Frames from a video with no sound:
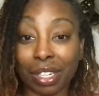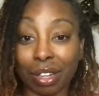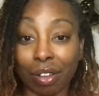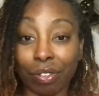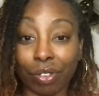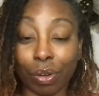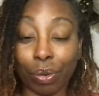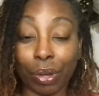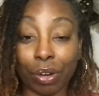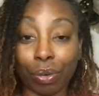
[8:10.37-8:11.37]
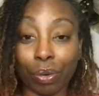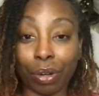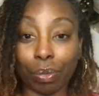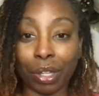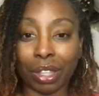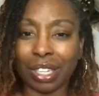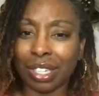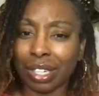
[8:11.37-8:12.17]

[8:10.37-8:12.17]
stuff going on with it,